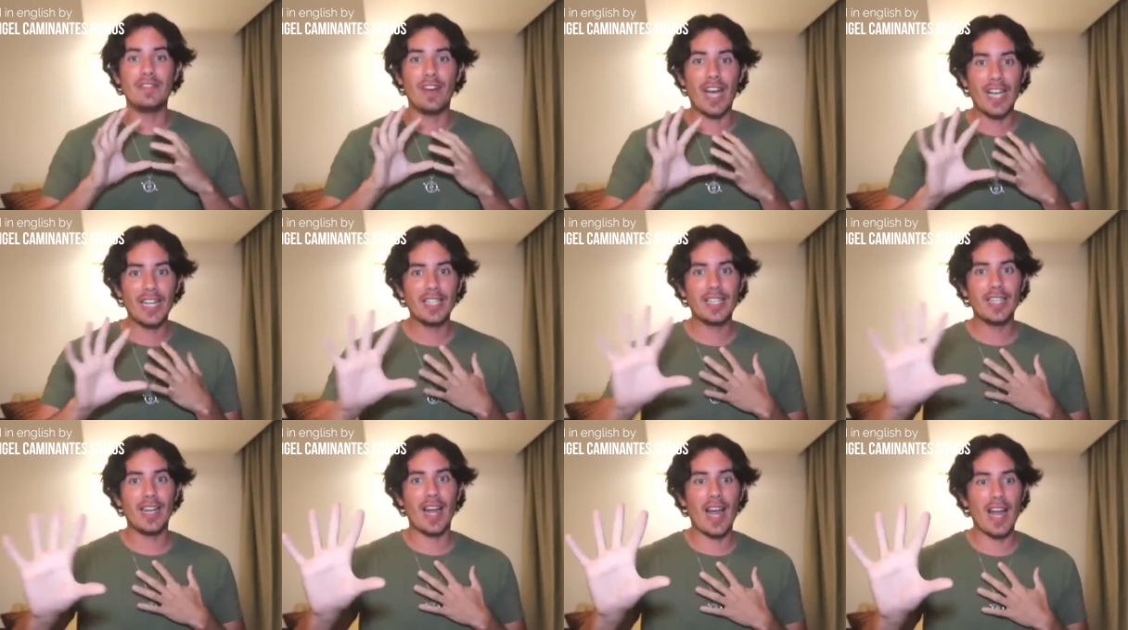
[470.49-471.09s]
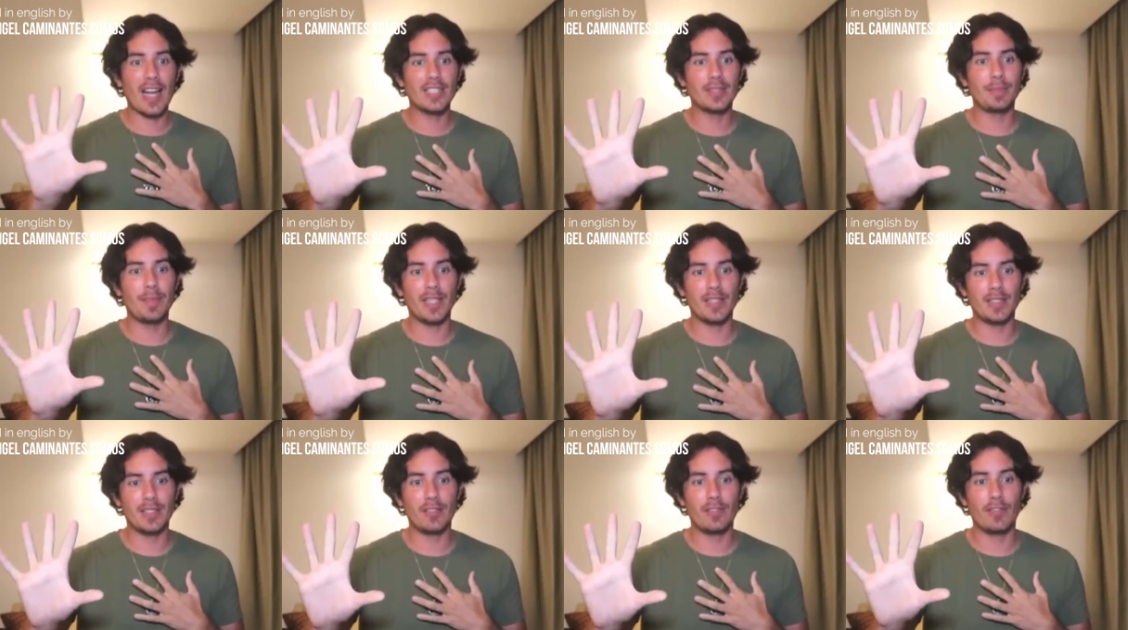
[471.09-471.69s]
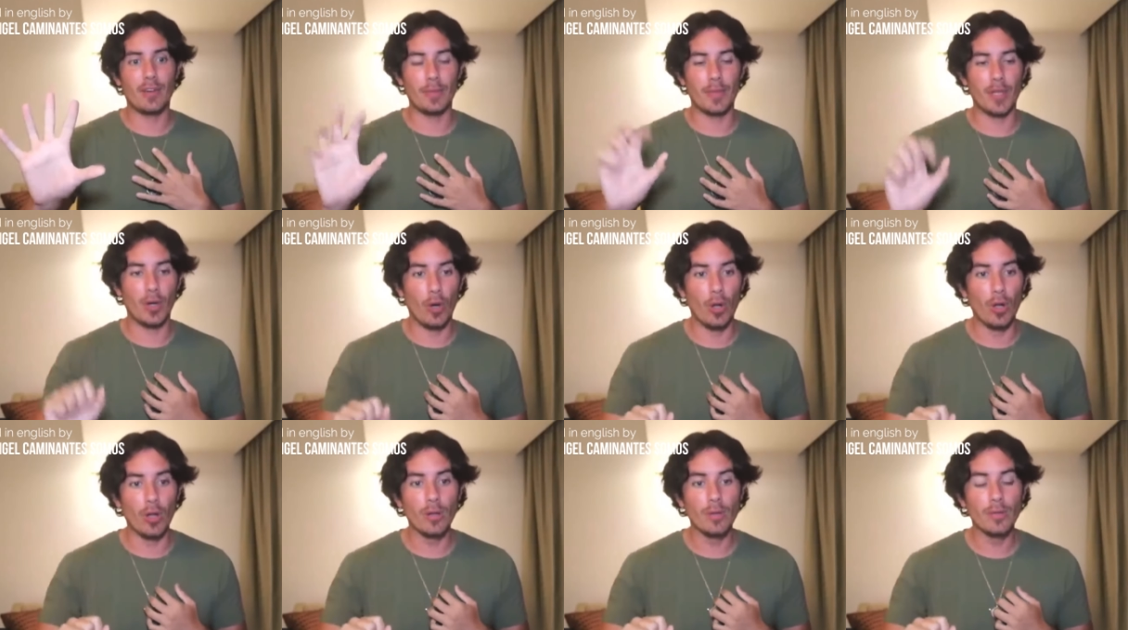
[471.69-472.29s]
divided aspect from
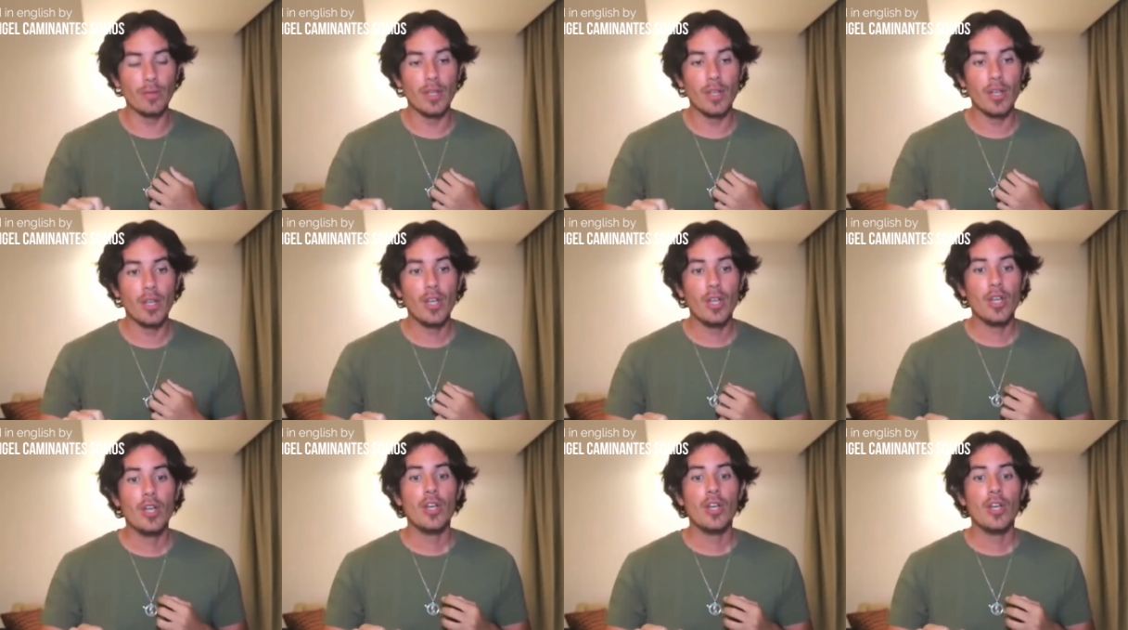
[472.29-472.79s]
the whole